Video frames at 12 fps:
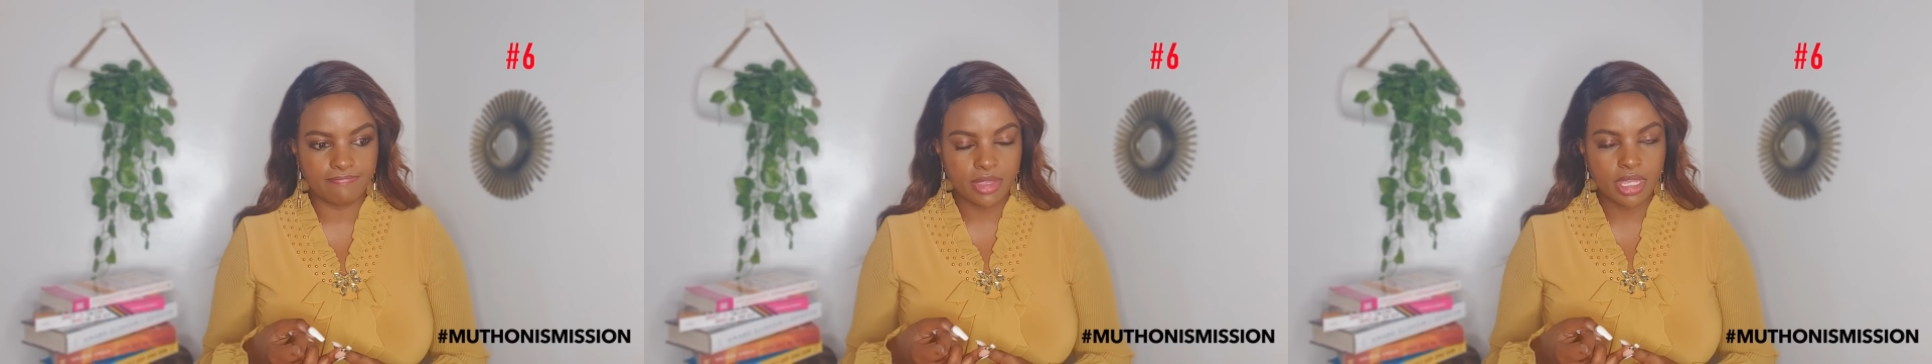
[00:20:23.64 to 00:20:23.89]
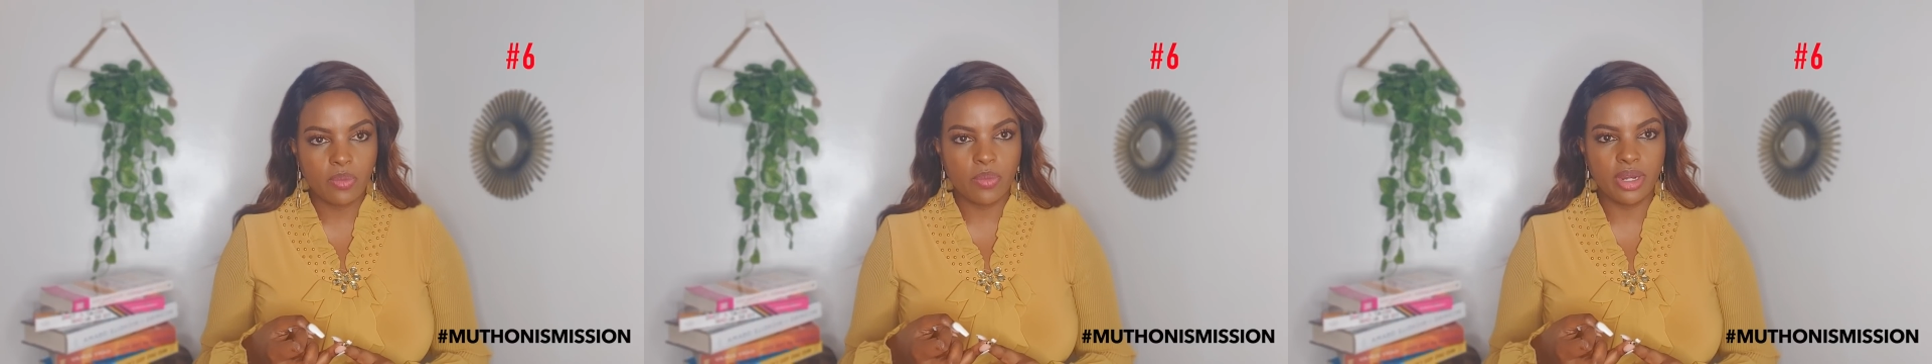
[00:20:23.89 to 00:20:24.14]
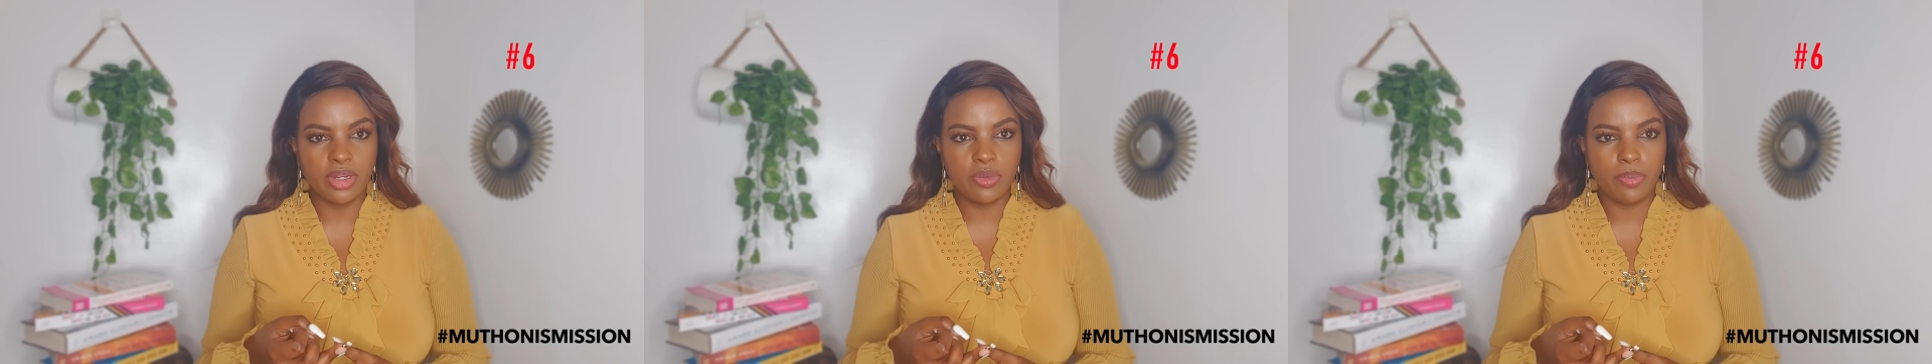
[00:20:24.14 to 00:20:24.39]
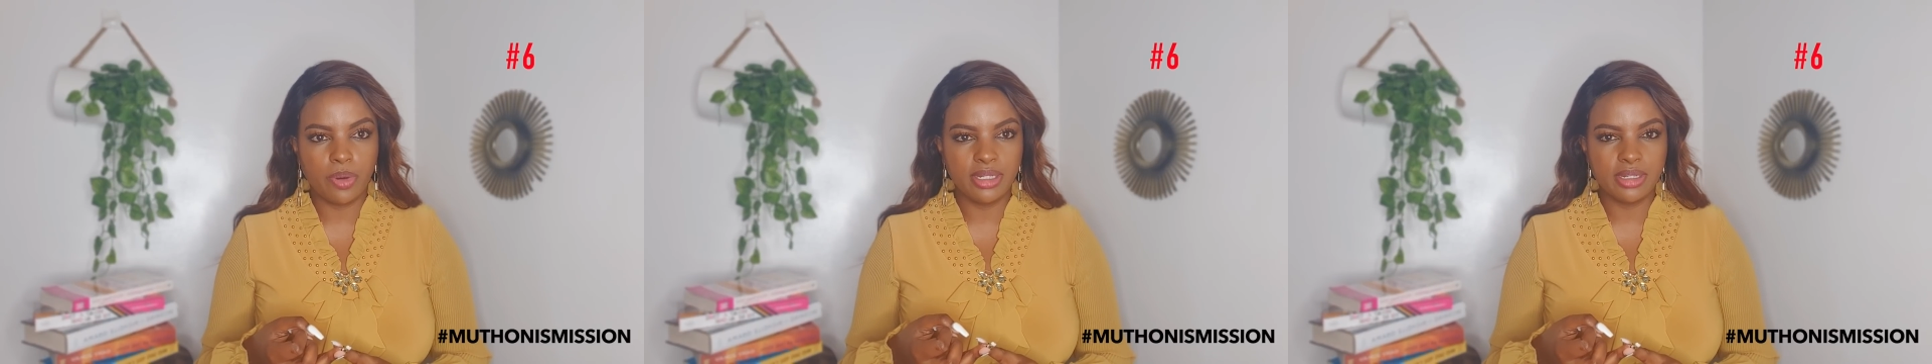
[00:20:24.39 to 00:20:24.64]
when you
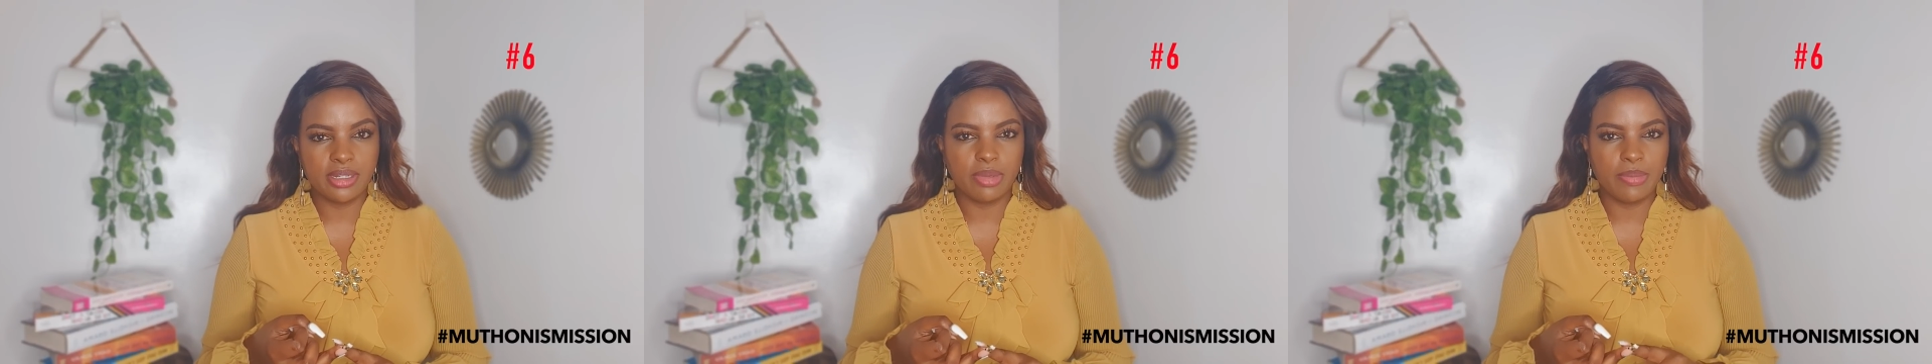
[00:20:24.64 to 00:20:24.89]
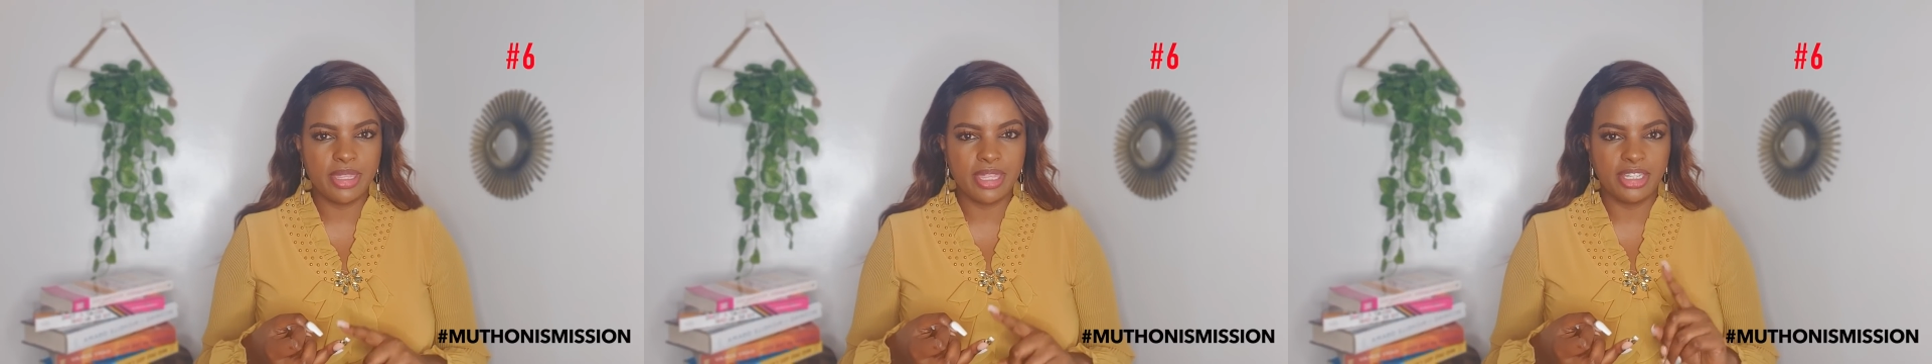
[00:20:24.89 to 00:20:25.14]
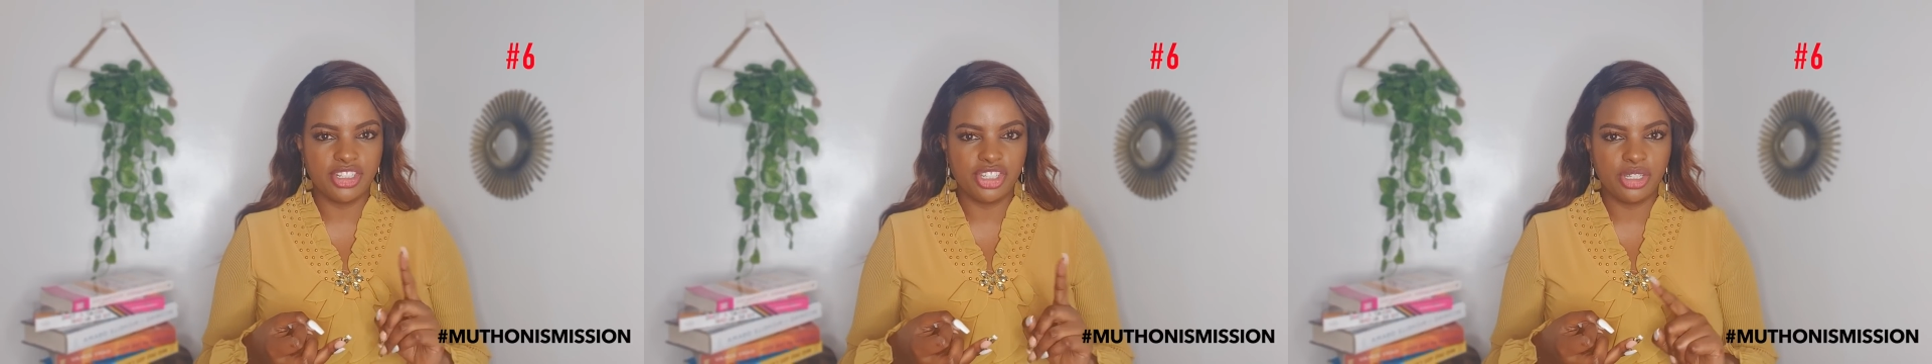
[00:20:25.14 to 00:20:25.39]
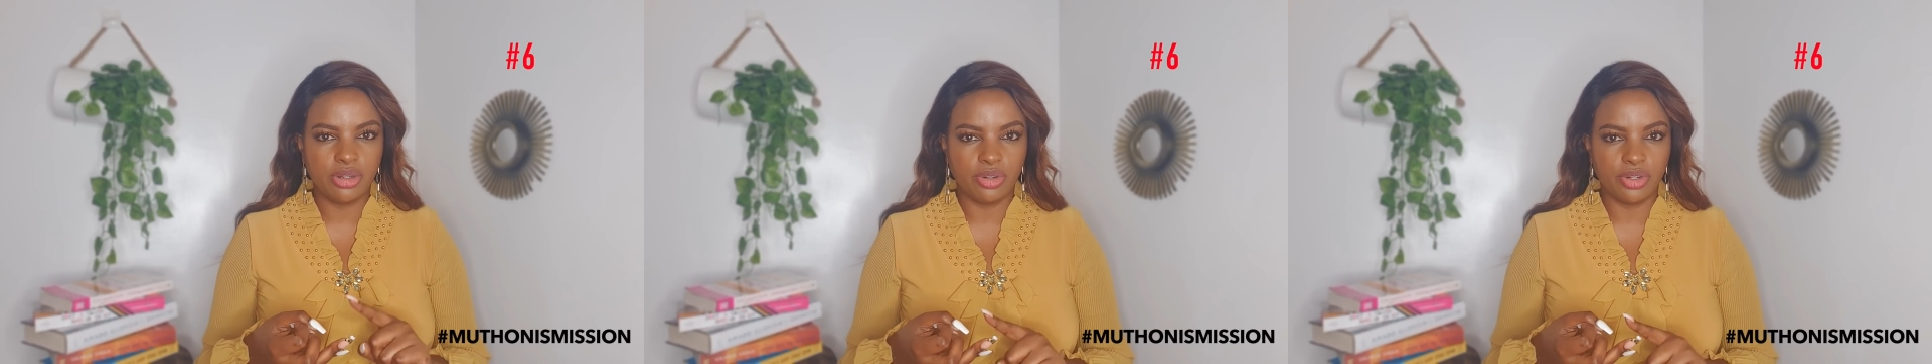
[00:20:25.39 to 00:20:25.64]
point, maybe they're
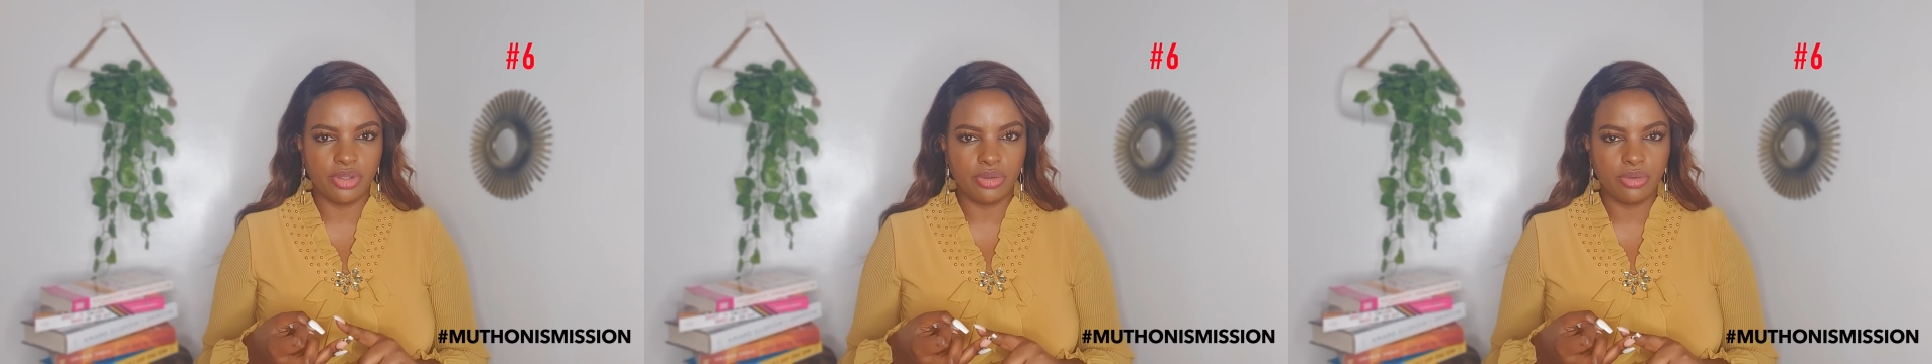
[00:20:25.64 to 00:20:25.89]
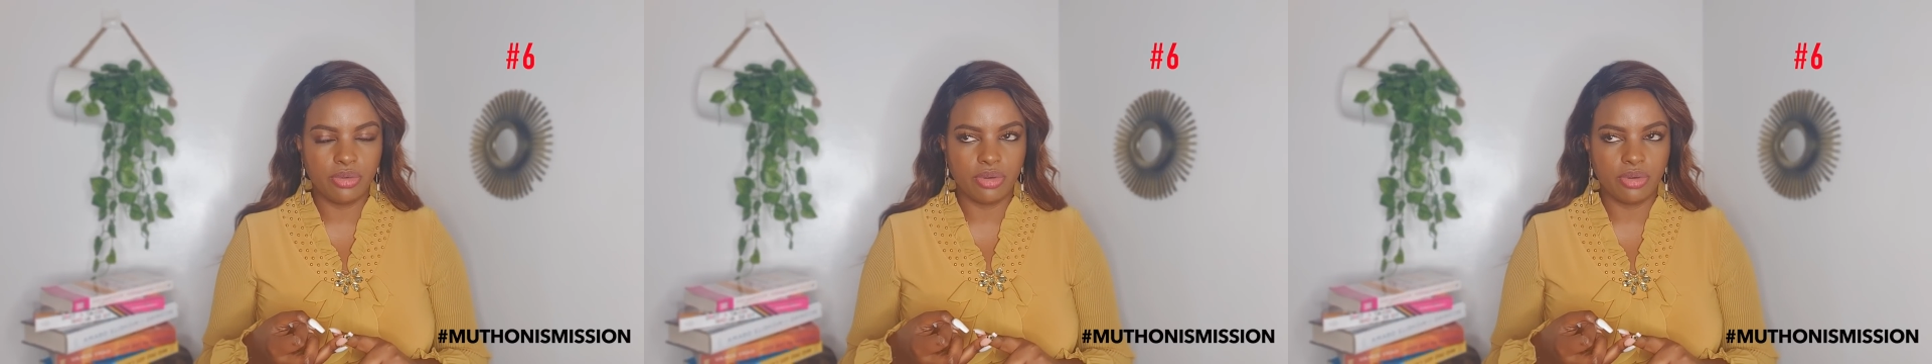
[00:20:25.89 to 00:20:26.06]
cheating on you,